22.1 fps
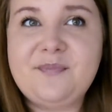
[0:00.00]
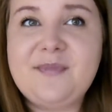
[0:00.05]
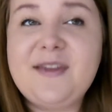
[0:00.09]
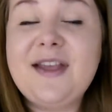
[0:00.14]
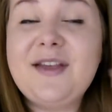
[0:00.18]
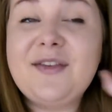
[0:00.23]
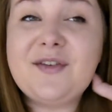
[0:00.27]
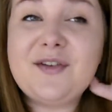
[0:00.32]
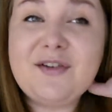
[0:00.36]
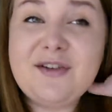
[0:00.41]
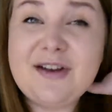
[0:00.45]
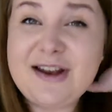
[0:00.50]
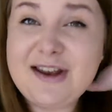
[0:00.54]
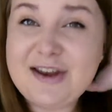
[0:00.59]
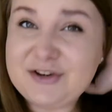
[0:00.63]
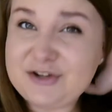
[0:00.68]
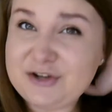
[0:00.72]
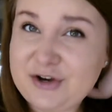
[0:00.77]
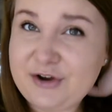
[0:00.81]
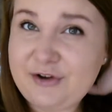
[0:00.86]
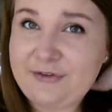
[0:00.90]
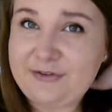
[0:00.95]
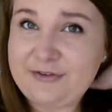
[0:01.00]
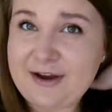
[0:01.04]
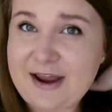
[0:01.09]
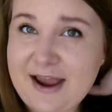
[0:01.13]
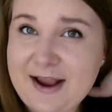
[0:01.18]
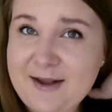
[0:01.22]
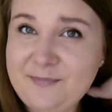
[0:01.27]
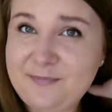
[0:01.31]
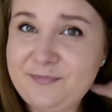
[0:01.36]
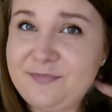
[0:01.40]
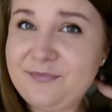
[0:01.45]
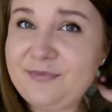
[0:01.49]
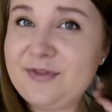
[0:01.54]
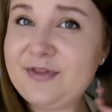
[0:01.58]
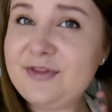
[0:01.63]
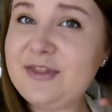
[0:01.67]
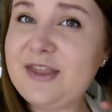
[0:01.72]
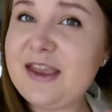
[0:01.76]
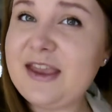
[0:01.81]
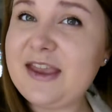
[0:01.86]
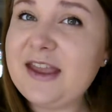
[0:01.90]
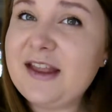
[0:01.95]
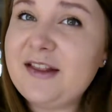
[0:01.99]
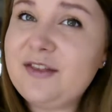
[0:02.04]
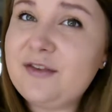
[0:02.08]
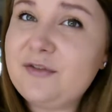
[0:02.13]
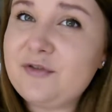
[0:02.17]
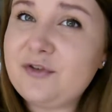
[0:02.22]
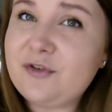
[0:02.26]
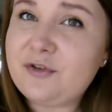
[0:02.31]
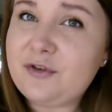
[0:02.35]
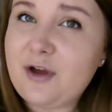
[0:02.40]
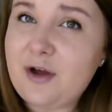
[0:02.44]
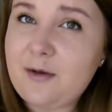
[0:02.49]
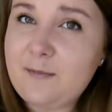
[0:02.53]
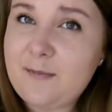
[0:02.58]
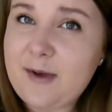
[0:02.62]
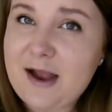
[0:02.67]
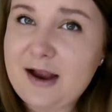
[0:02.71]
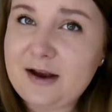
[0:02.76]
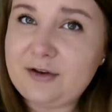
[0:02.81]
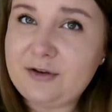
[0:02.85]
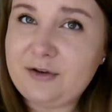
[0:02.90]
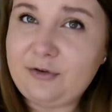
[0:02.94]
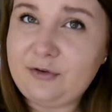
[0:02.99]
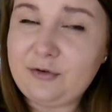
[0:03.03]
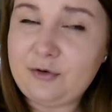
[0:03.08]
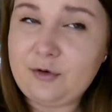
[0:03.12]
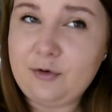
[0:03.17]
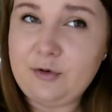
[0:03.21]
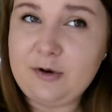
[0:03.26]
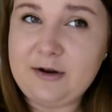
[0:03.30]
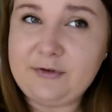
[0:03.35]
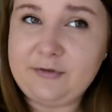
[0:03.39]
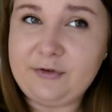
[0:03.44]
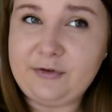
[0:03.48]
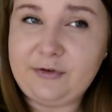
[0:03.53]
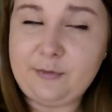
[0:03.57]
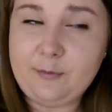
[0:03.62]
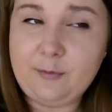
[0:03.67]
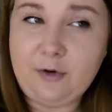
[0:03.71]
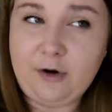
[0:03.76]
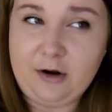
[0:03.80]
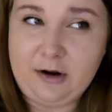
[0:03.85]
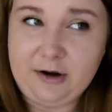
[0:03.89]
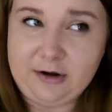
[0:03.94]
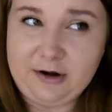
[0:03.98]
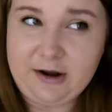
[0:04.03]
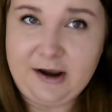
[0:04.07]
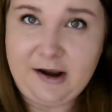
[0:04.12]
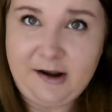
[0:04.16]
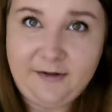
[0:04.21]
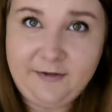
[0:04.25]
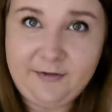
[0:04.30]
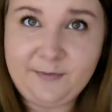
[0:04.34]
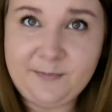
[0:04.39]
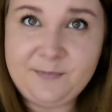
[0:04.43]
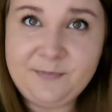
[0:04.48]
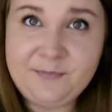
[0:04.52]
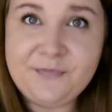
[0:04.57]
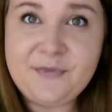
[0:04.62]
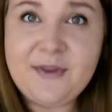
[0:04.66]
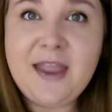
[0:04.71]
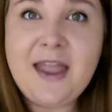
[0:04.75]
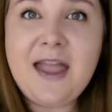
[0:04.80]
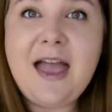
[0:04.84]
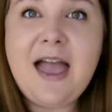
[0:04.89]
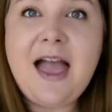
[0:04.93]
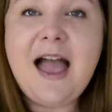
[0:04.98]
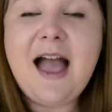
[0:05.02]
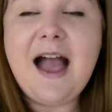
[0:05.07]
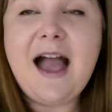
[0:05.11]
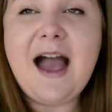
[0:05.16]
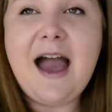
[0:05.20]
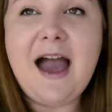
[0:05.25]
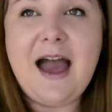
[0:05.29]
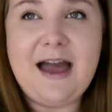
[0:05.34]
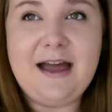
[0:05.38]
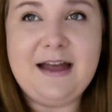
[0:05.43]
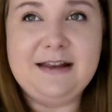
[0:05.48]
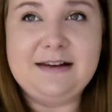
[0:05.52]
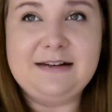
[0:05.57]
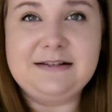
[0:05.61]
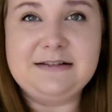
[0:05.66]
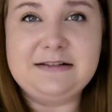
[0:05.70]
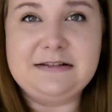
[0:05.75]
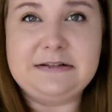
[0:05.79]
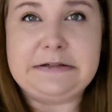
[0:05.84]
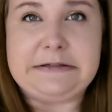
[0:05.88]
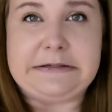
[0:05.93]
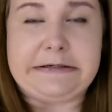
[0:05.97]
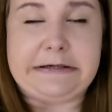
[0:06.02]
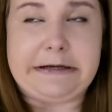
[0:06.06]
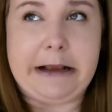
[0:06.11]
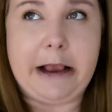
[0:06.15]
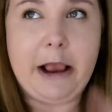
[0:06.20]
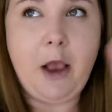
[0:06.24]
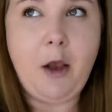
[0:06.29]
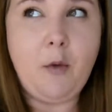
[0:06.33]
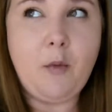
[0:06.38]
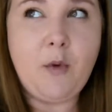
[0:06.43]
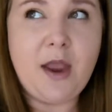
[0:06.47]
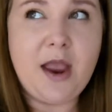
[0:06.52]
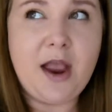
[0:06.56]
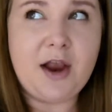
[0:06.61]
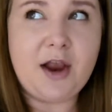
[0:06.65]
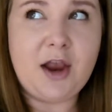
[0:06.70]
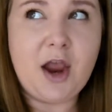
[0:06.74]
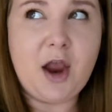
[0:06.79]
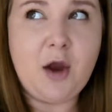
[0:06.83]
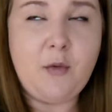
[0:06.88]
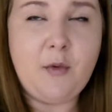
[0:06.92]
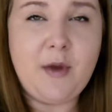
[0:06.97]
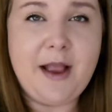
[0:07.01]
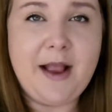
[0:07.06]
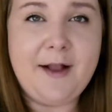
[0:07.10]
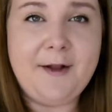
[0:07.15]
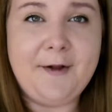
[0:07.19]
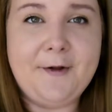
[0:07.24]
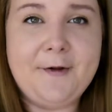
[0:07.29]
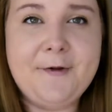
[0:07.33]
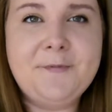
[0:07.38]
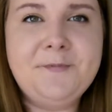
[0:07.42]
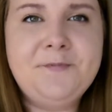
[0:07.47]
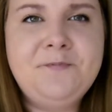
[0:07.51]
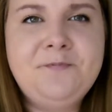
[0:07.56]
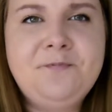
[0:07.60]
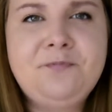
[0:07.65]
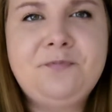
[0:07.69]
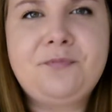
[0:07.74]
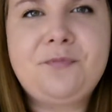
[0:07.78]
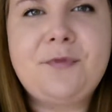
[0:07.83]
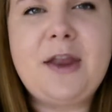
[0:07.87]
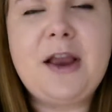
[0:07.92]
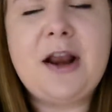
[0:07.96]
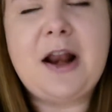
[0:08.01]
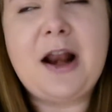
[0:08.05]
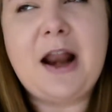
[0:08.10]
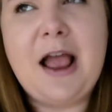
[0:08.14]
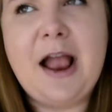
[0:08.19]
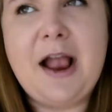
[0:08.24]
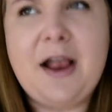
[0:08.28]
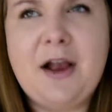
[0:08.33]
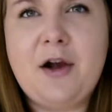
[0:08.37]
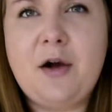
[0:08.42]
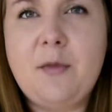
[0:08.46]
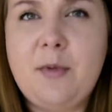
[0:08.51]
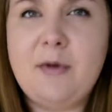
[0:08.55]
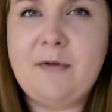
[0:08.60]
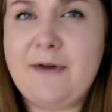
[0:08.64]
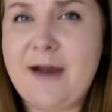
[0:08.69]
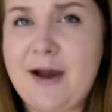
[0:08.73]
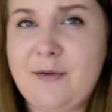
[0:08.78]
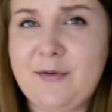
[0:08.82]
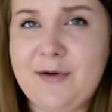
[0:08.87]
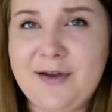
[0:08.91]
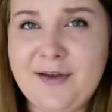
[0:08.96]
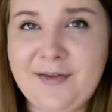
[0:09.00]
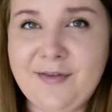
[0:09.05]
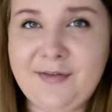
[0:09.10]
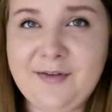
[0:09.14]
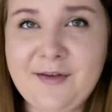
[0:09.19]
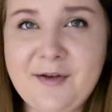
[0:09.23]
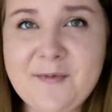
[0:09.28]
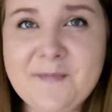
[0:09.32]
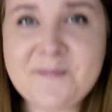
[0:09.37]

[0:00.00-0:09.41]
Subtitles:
It's currently a Tuesday. The kids have just gone back to school after summer holidays, and we are going in like a couple of hours.